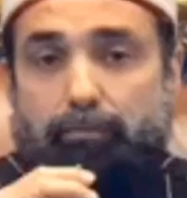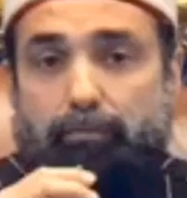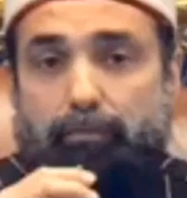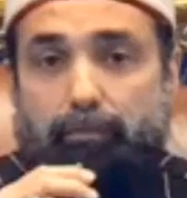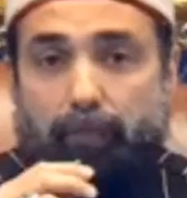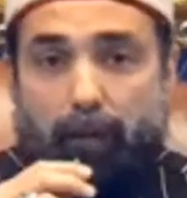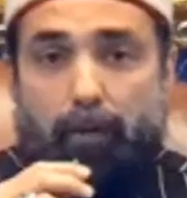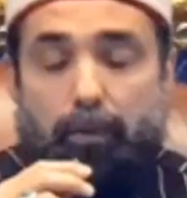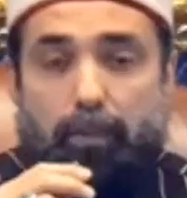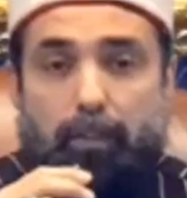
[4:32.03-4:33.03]
Now,
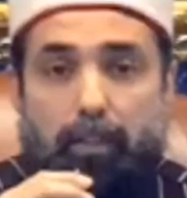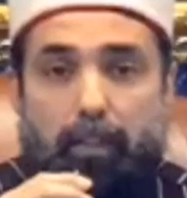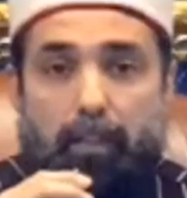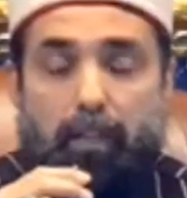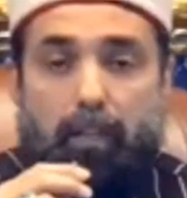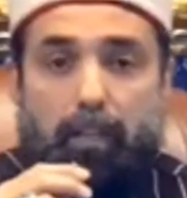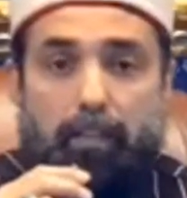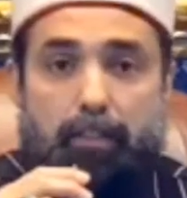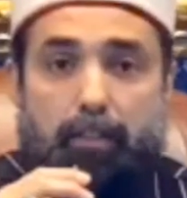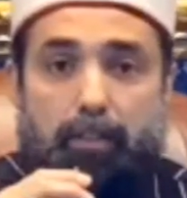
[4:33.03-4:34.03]

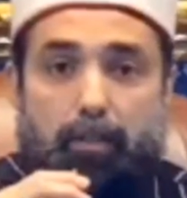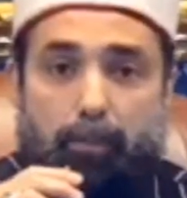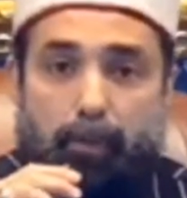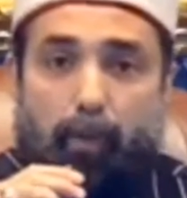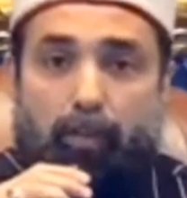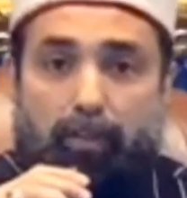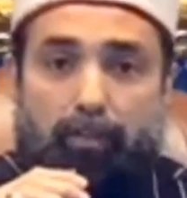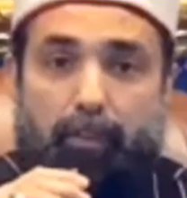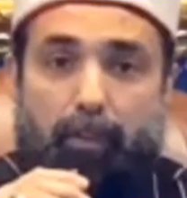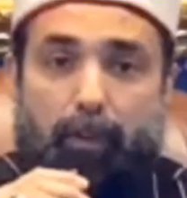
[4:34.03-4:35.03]
you know, because of the
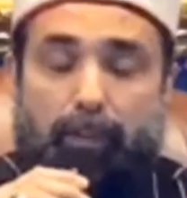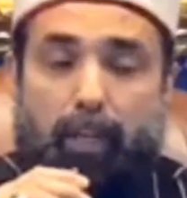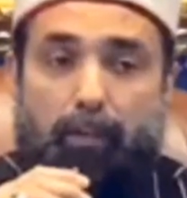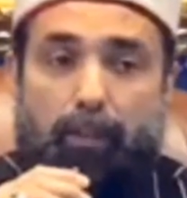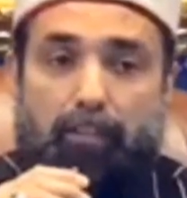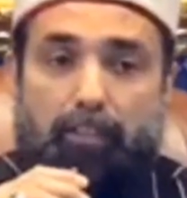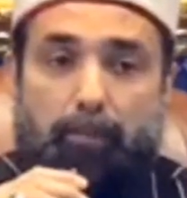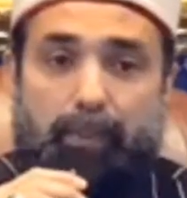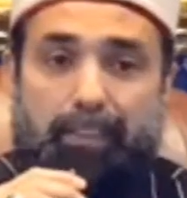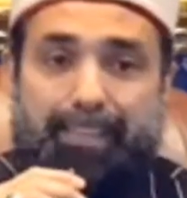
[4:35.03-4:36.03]
lockdown, everybody
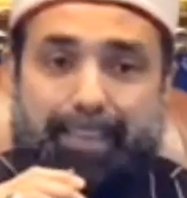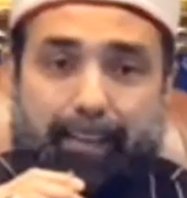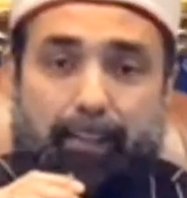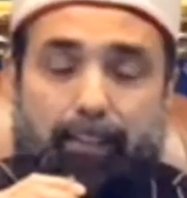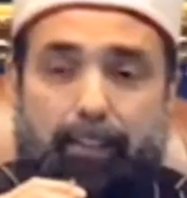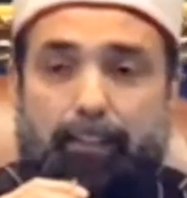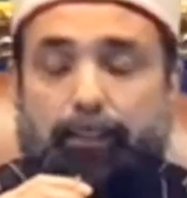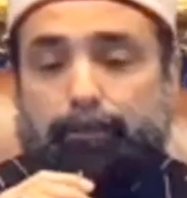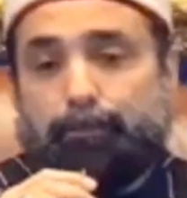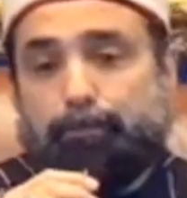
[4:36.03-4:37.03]
is angry
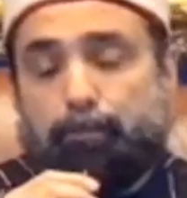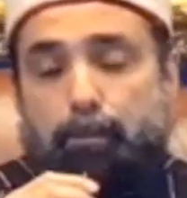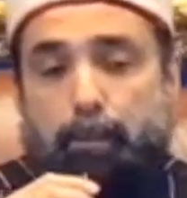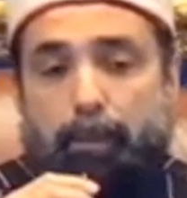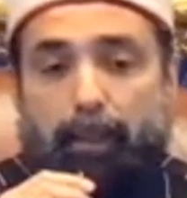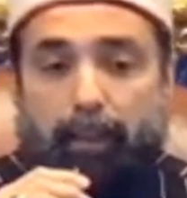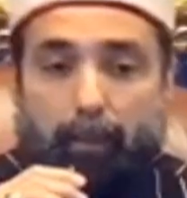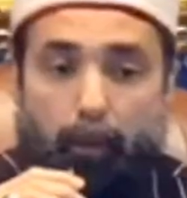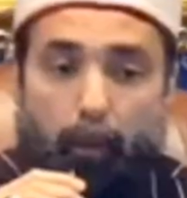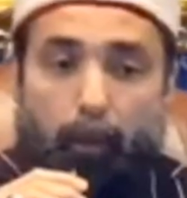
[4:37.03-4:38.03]
in the
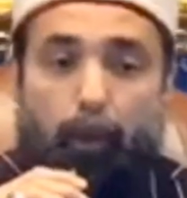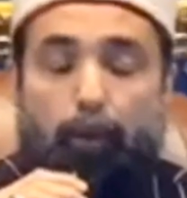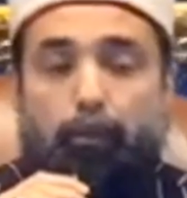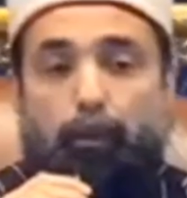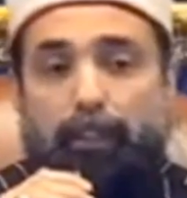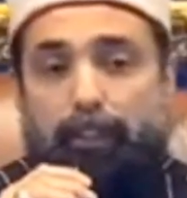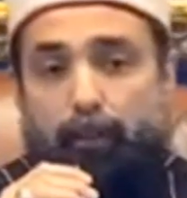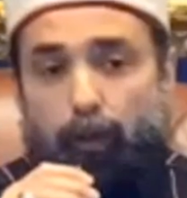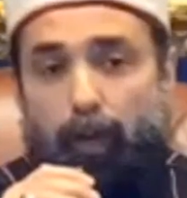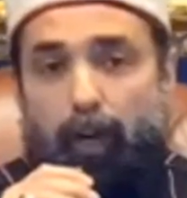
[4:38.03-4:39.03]
home, when you go
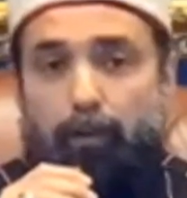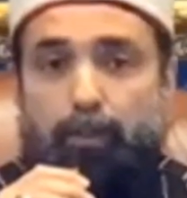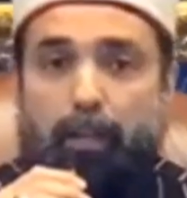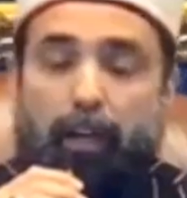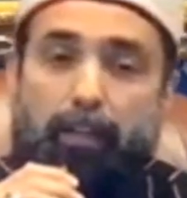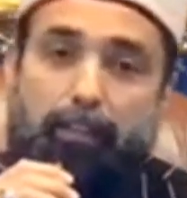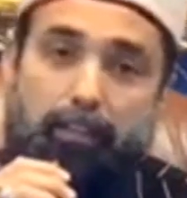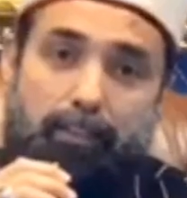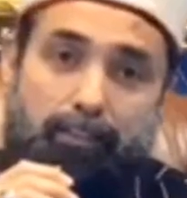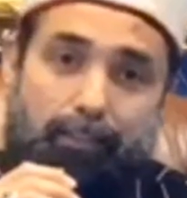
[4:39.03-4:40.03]
outside,
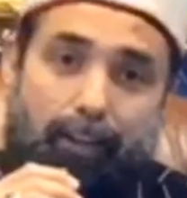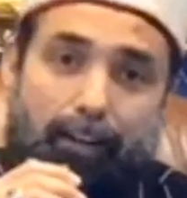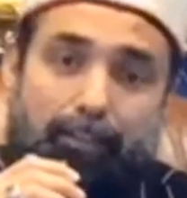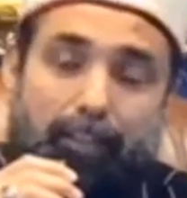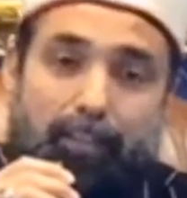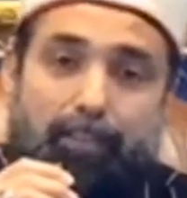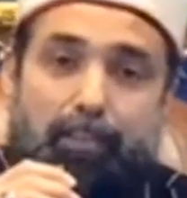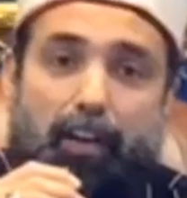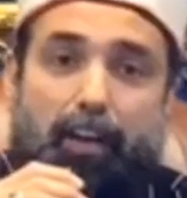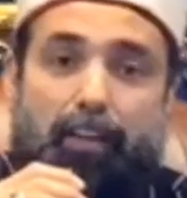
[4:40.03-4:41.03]
driving his
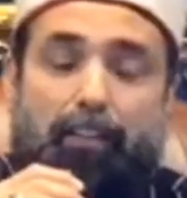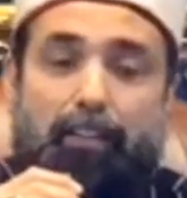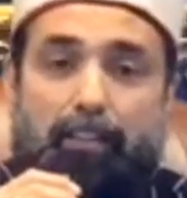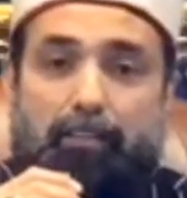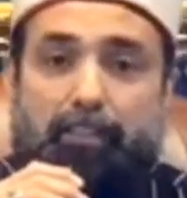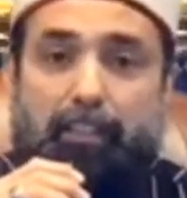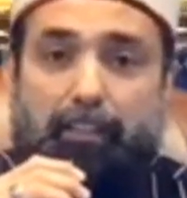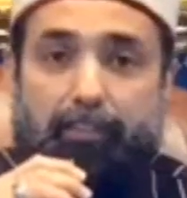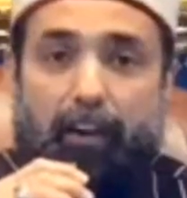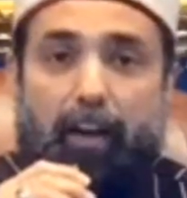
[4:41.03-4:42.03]
car very
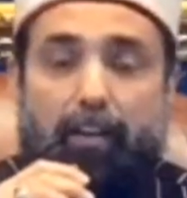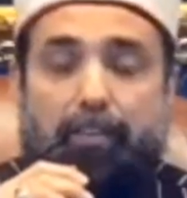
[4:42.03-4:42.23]
fast.